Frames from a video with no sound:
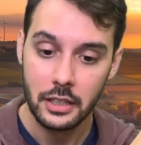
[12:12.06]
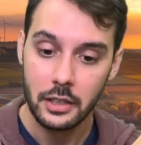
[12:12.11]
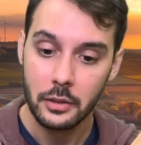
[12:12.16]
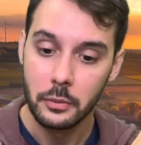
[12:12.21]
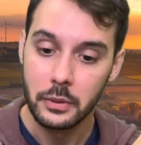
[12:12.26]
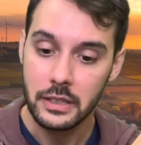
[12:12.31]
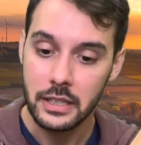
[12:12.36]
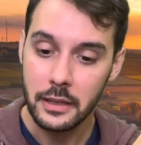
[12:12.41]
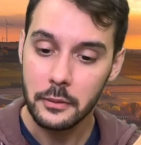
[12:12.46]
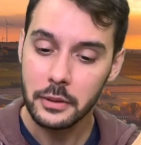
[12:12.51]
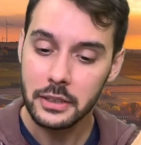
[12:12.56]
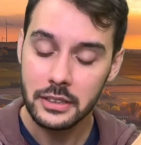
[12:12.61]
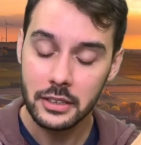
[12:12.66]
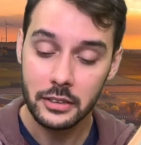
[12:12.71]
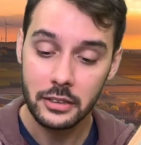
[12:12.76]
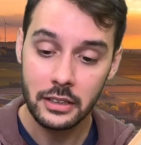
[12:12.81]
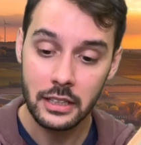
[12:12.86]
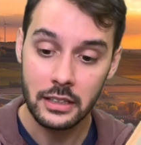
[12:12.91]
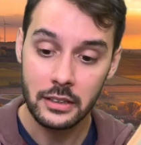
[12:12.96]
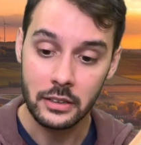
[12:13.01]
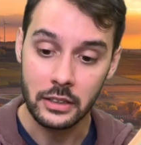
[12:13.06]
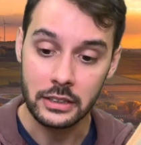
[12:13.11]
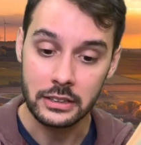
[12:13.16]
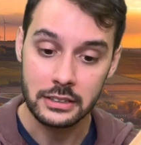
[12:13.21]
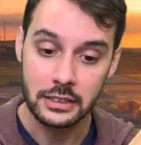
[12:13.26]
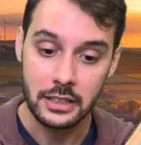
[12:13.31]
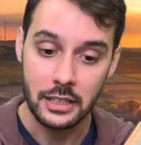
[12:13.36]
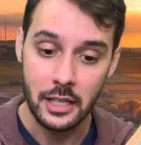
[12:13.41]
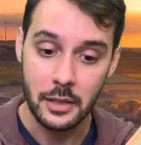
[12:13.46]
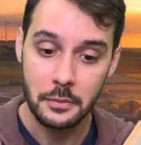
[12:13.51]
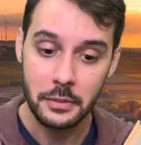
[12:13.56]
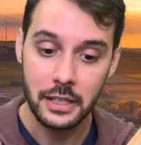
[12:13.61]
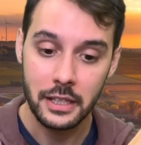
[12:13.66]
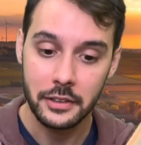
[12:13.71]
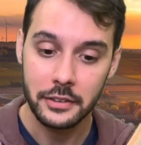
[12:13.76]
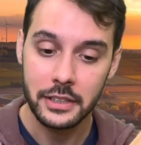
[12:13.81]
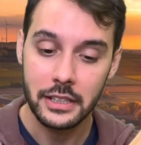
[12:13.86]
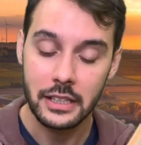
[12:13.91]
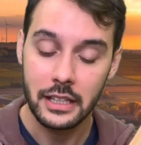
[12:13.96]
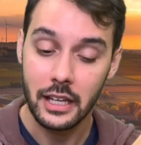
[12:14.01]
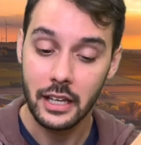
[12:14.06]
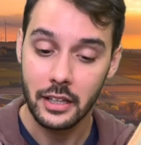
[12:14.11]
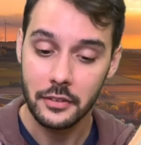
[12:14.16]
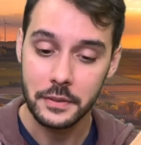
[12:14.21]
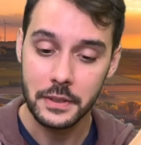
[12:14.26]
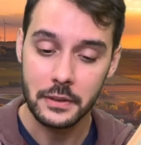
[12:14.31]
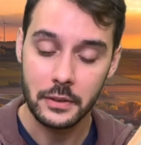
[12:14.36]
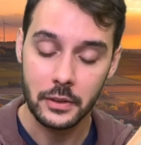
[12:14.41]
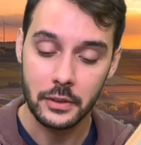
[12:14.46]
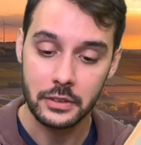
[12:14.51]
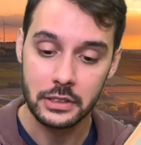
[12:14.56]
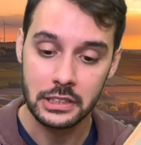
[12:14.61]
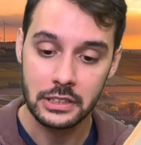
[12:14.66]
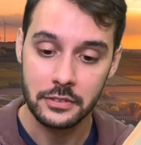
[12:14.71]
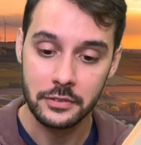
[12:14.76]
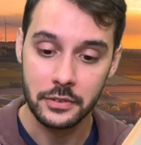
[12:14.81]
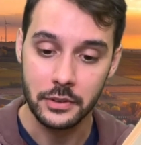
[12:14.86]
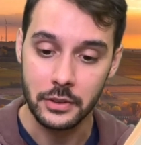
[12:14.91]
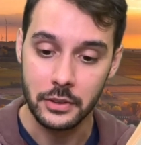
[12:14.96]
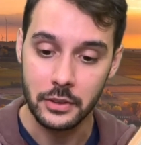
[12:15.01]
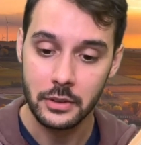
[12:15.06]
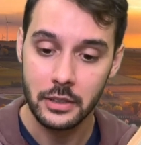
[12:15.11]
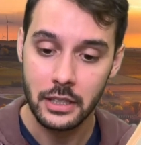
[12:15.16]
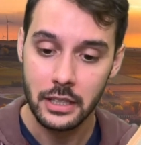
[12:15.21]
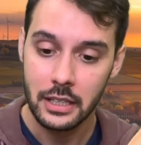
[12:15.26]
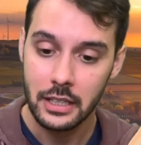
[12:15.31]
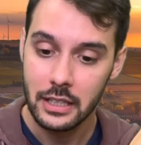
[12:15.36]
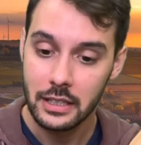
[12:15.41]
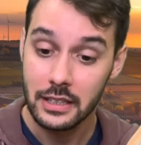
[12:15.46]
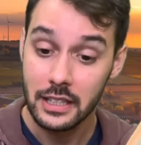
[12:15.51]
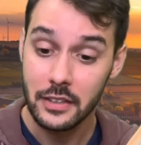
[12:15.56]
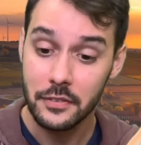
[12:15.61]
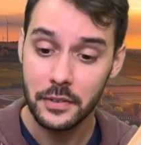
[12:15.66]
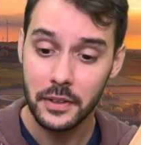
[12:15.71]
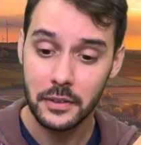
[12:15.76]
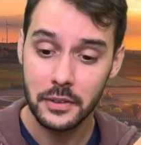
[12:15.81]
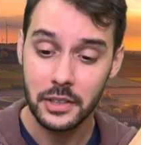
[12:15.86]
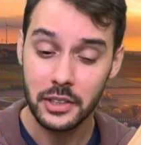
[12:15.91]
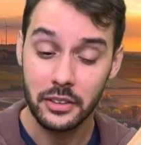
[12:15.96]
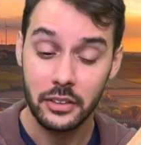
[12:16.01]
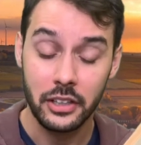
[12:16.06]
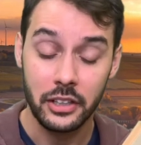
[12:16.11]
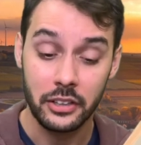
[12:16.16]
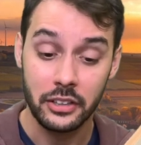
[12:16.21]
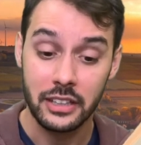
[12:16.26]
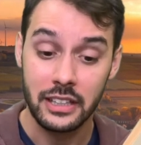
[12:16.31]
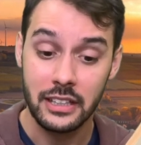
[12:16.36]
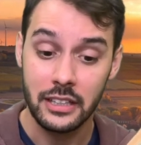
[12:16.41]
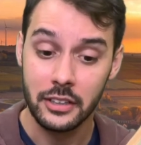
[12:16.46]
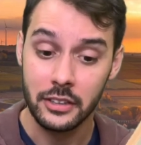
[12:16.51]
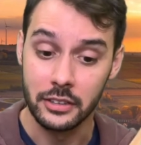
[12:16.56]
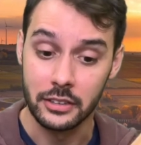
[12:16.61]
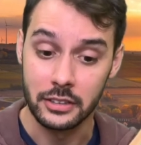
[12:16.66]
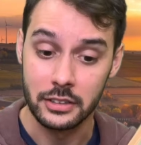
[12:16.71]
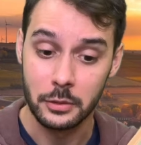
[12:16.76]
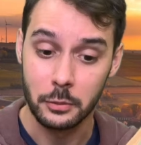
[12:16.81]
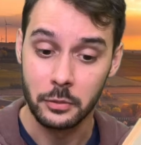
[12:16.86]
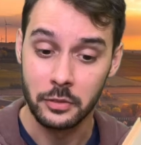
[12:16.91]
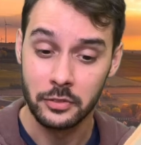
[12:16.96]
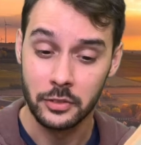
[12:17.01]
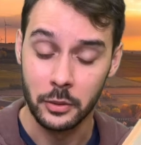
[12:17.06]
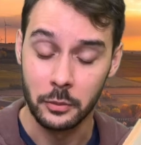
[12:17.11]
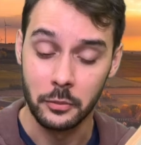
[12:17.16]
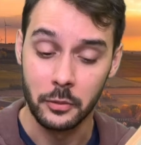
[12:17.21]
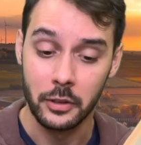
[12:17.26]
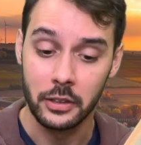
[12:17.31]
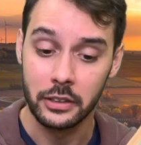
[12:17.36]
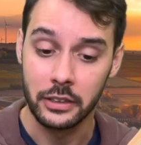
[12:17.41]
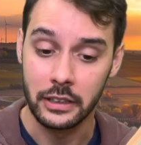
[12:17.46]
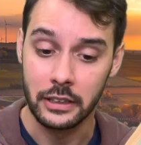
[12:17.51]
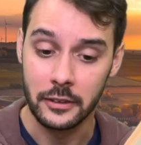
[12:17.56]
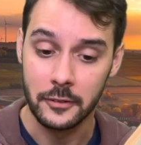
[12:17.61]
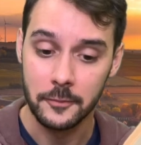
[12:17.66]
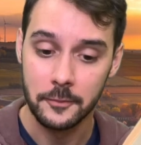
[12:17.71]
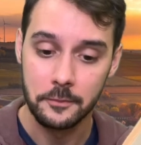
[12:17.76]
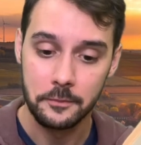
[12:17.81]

When they returned at lunchtime carrying heavy loads of food, they found her near tears from worry.